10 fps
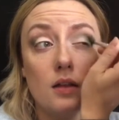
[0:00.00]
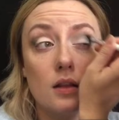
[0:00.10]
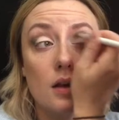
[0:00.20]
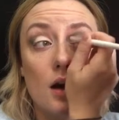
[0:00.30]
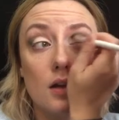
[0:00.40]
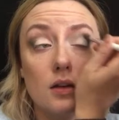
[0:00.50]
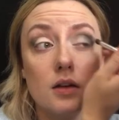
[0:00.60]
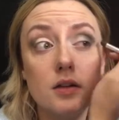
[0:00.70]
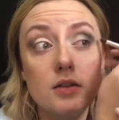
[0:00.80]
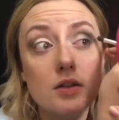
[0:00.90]
the
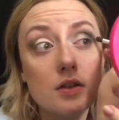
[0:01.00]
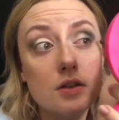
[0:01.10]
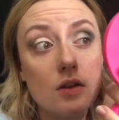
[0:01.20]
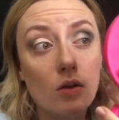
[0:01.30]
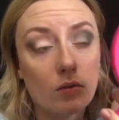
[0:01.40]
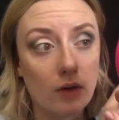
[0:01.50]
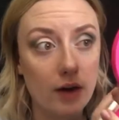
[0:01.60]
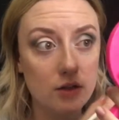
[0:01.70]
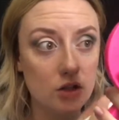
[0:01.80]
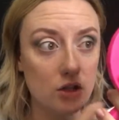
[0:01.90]
color is just so
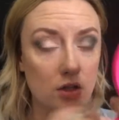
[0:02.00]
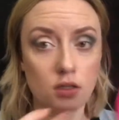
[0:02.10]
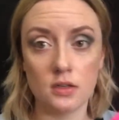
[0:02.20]
rich.